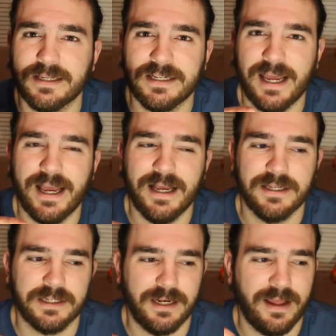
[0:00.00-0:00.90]
is it
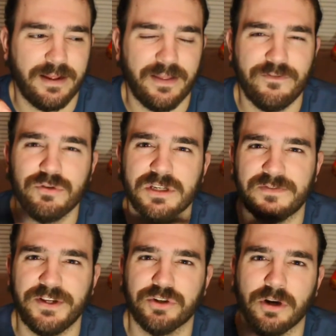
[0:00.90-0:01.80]
has, and they've used this
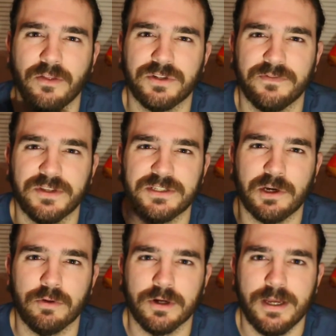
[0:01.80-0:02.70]
feature on other stuff that's
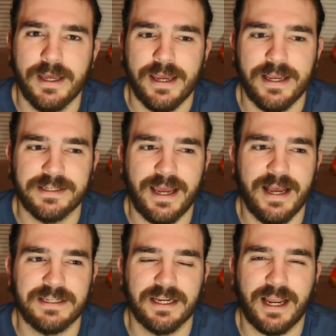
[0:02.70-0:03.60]
solar, is it
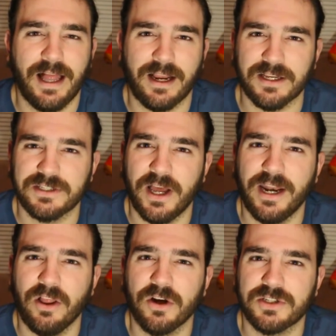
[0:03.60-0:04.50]
has a kind of like an
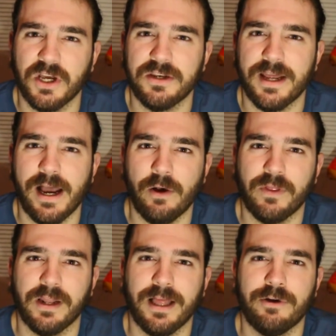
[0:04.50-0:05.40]
analog sundial
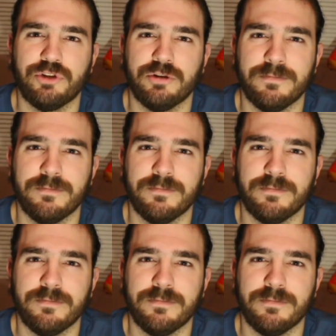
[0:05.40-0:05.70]
that allows you